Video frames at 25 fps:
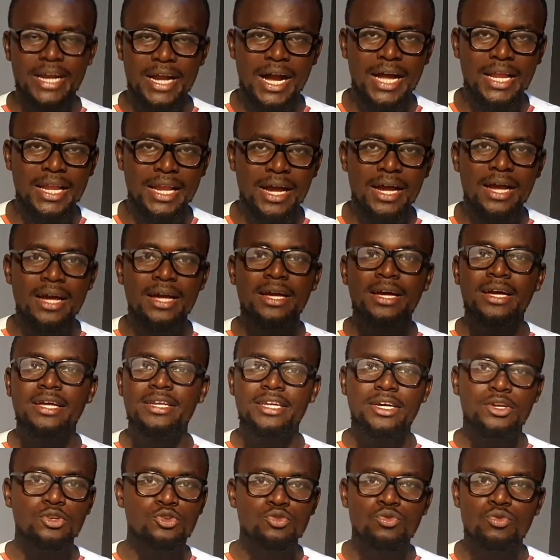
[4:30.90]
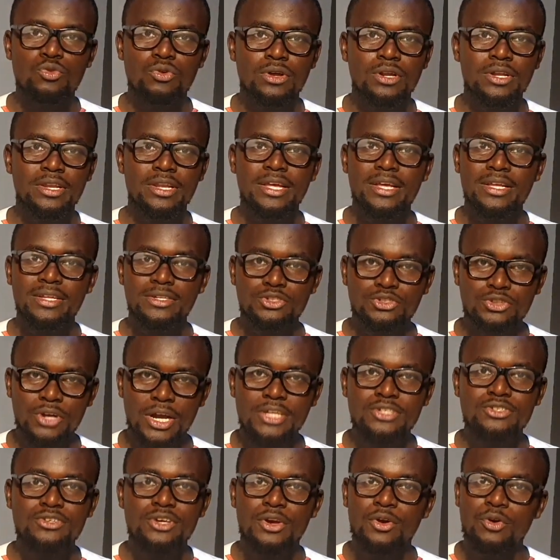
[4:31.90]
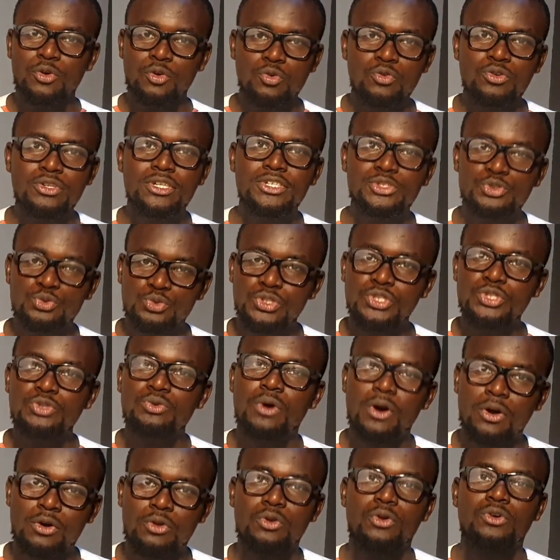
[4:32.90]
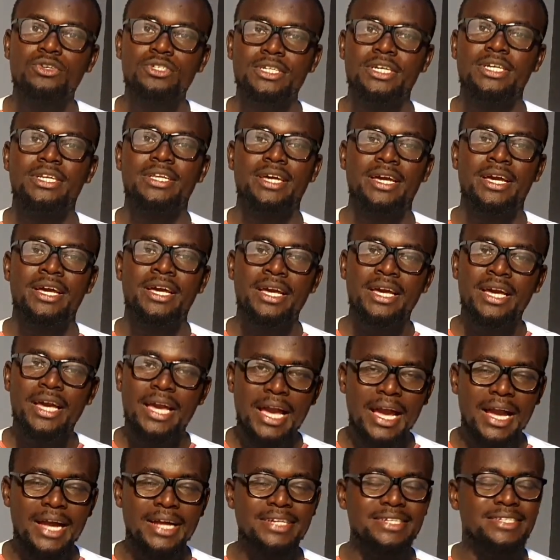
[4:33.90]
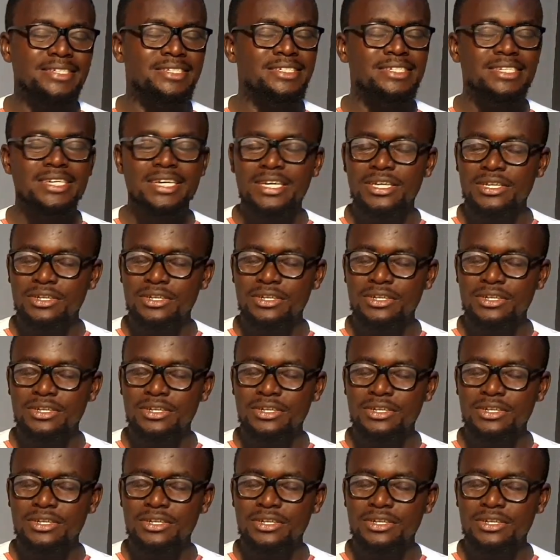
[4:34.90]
Ghana, they do. They try to include this renewal clause in it, and